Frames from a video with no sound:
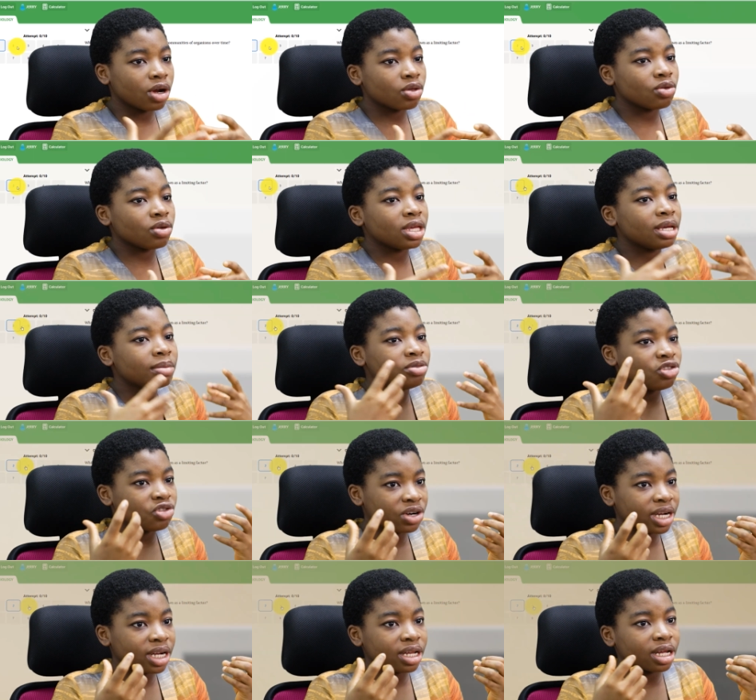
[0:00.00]
ground to keep
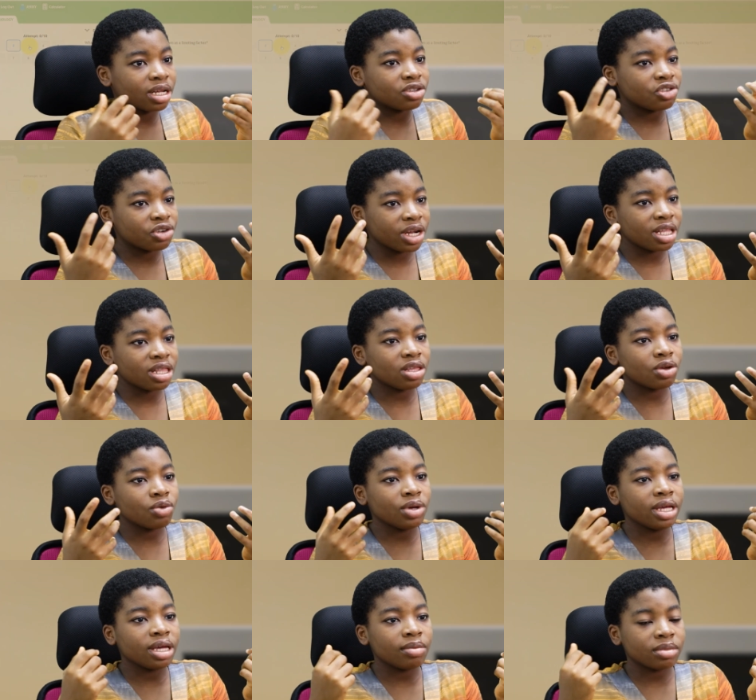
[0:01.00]
trying and trying
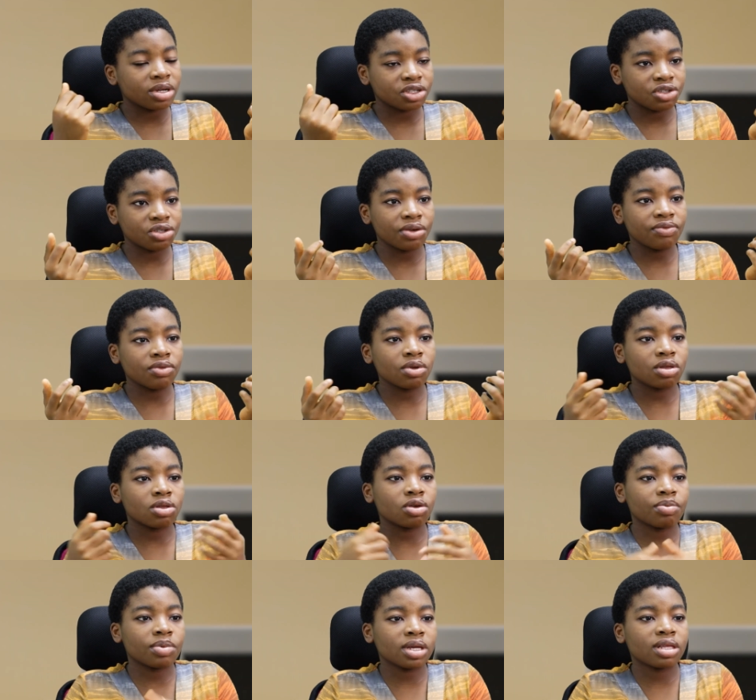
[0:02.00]
till we gain mastery of those
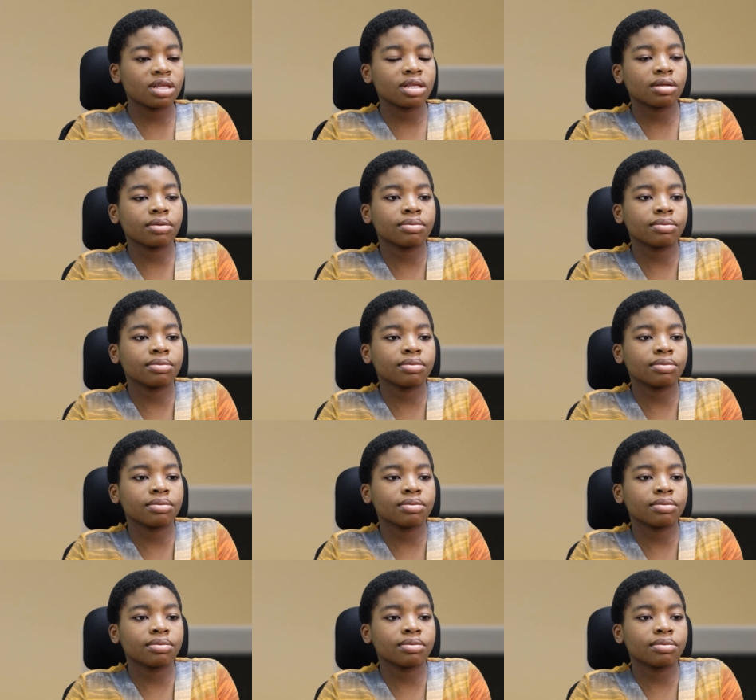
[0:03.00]
topics.